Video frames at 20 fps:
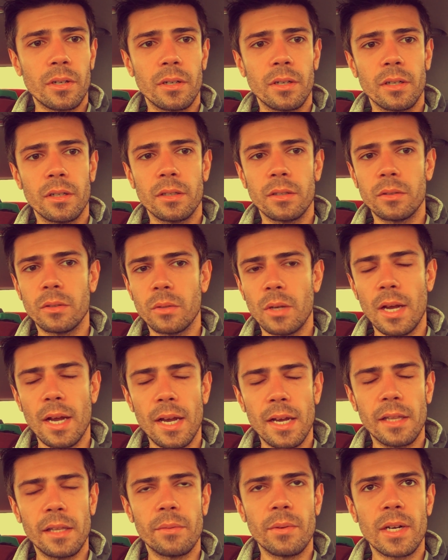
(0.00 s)
I
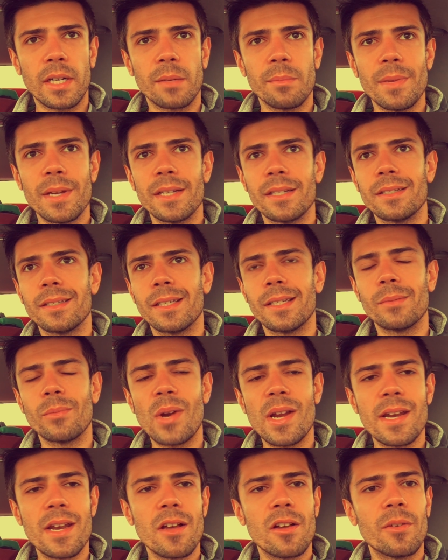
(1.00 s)
highly recommend. And
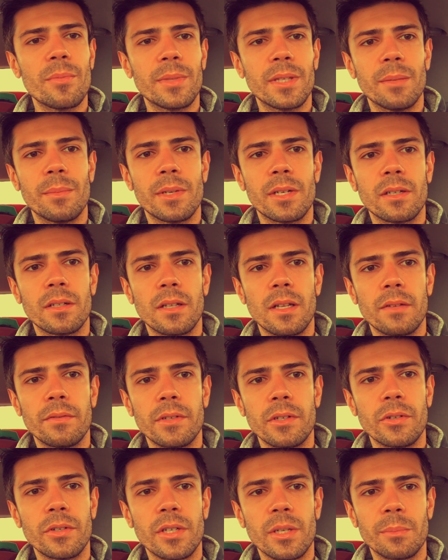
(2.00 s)
right now, I'm in the middle of
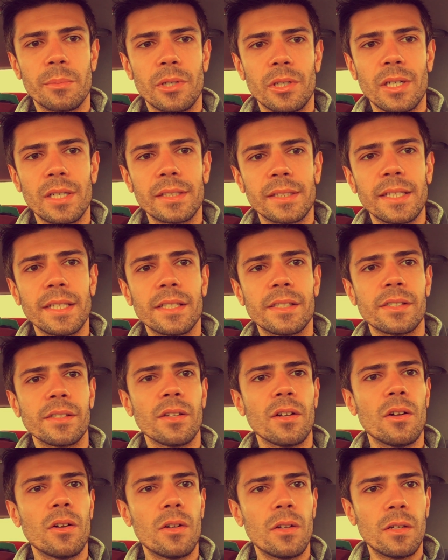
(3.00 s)
an audiobook on Kids in
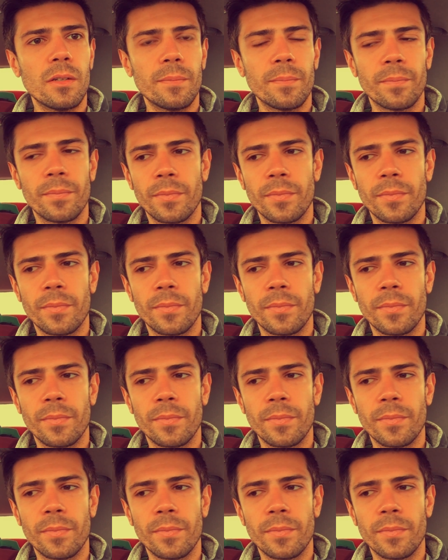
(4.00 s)
the Hall,